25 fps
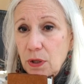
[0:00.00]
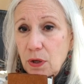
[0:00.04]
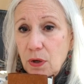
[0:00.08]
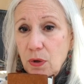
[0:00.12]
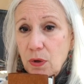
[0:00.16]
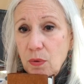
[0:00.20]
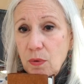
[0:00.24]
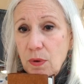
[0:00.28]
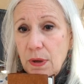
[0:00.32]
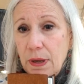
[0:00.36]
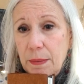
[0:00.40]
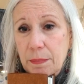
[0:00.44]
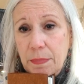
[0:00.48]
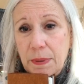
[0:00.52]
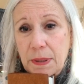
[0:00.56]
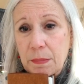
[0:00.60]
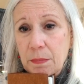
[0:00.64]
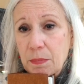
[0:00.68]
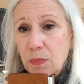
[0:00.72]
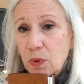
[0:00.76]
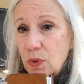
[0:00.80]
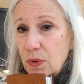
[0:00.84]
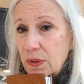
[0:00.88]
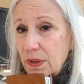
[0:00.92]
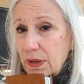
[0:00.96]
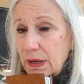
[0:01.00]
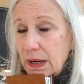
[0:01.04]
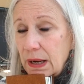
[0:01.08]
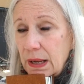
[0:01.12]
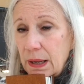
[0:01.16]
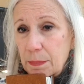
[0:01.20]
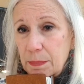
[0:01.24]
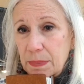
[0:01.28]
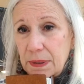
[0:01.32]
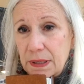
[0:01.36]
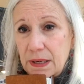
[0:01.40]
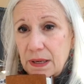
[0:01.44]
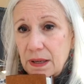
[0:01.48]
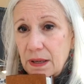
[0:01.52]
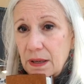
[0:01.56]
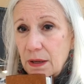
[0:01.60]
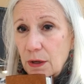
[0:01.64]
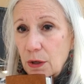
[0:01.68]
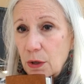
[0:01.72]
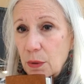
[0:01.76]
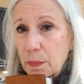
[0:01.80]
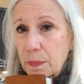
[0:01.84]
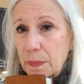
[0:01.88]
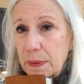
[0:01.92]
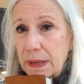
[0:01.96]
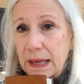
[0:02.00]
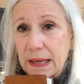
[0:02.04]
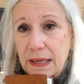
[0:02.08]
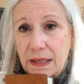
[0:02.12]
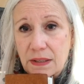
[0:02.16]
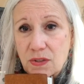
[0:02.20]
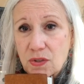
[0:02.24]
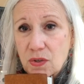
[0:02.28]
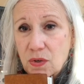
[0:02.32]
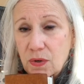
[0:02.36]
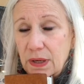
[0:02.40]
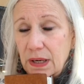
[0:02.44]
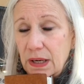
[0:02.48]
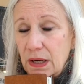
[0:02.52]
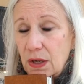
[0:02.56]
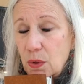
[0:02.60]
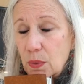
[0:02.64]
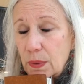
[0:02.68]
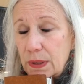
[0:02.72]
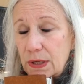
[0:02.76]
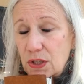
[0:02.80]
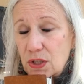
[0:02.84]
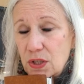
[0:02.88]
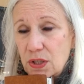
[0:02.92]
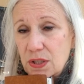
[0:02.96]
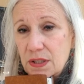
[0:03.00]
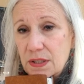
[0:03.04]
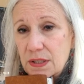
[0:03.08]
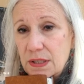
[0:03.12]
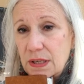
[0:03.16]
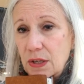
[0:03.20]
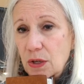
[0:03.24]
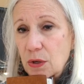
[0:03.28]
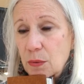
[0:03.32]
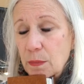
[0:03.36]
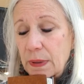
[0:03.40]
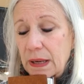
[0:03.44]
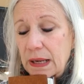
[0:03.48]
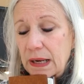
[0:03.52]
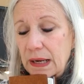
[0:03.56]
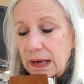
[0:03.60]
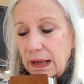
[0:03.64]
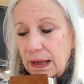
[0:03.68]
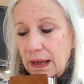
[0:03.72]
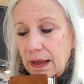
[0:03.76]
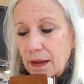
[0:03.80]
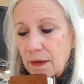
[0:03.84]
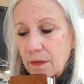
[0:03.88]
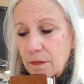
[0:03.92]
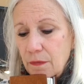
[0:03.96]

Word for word: I'd be more than happy to help answer any questions that you might have.